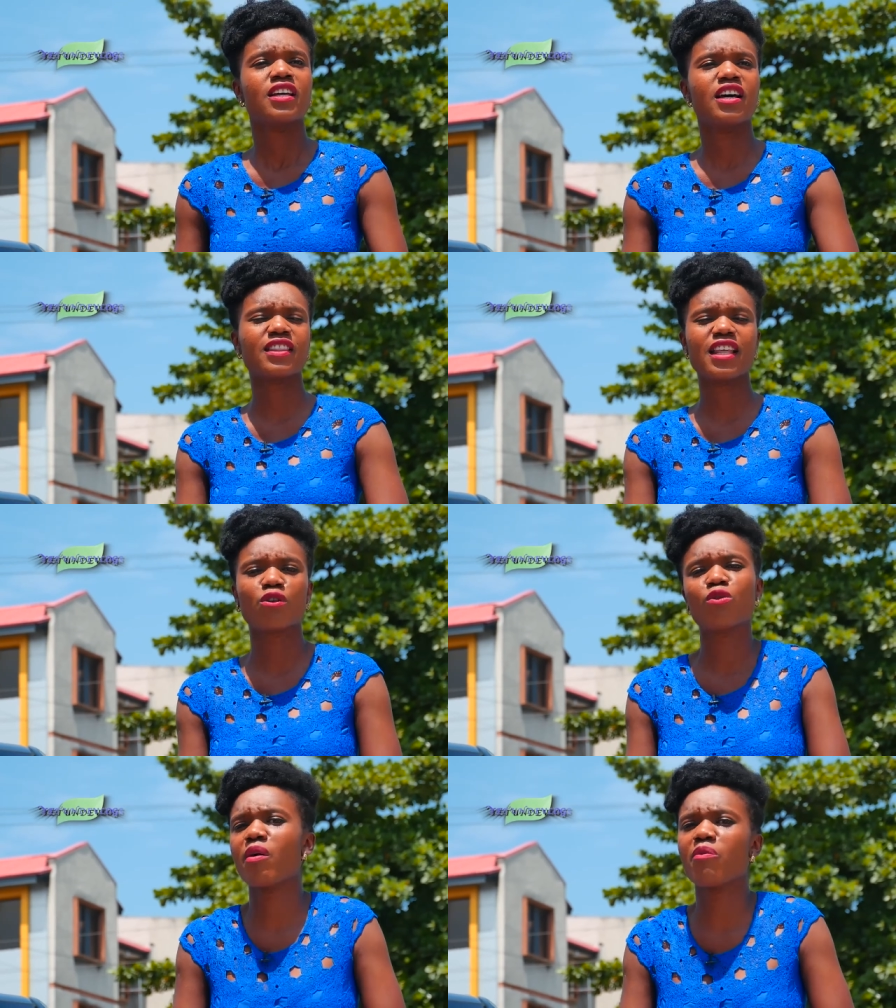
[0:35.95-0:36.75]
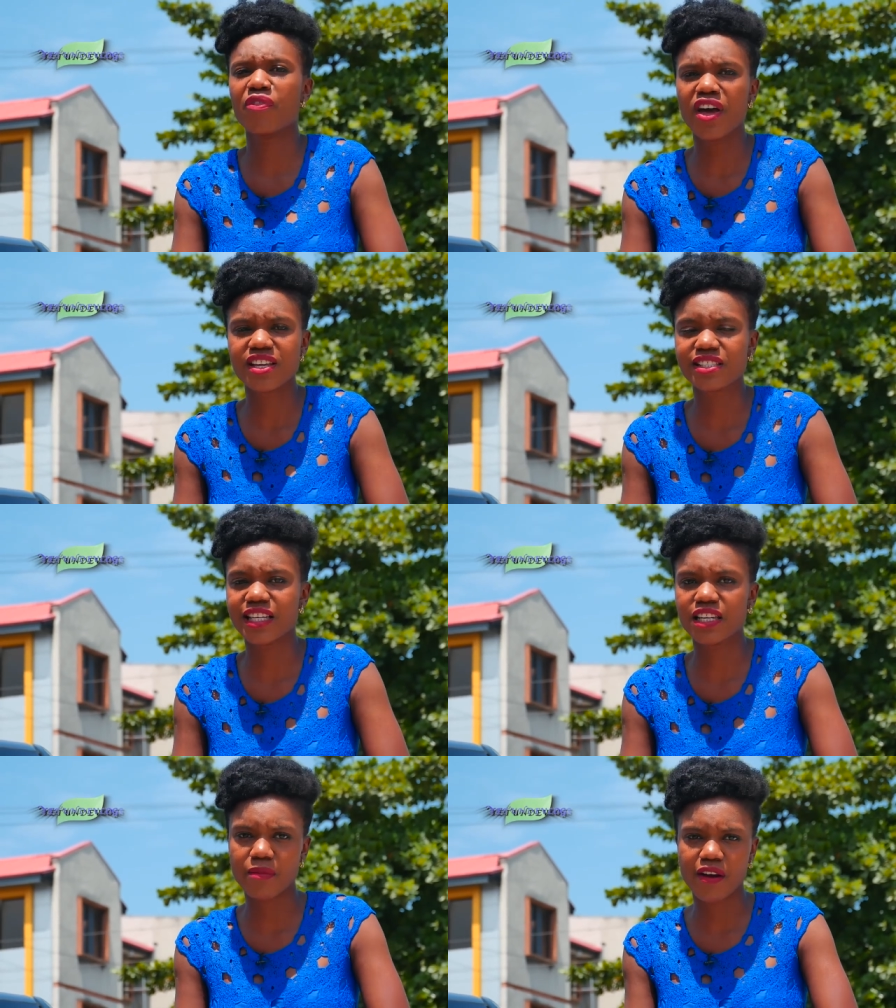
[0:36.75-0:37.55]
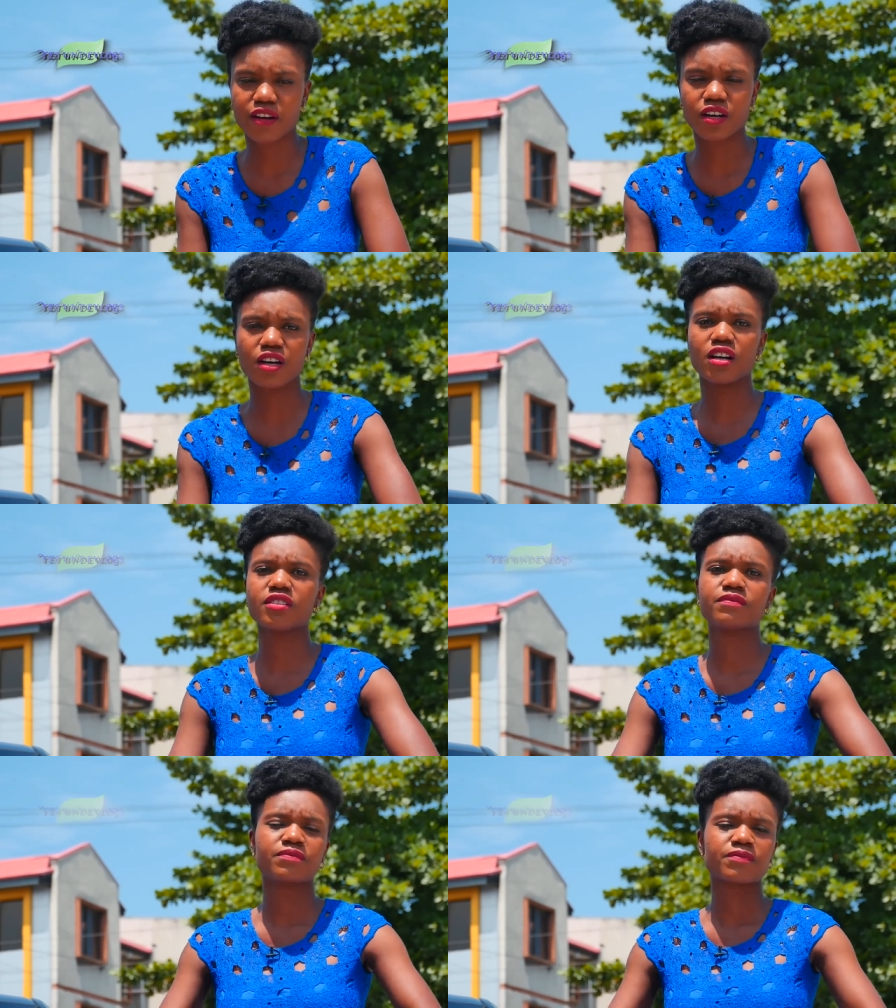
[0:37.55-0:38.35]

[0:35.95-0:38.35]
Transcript: I think they call them thirsty in America.